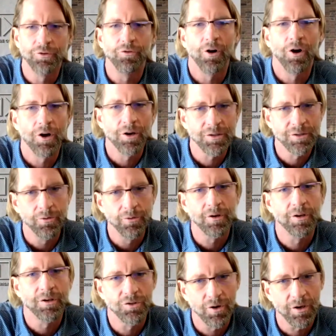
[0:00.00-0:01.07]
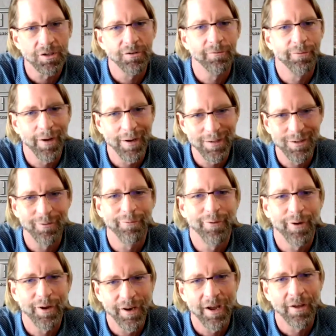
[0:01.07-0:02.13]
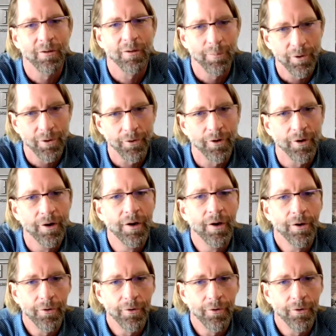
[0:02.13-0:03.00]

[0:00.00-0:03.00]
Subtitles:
draws through the construction phase and fund out the builder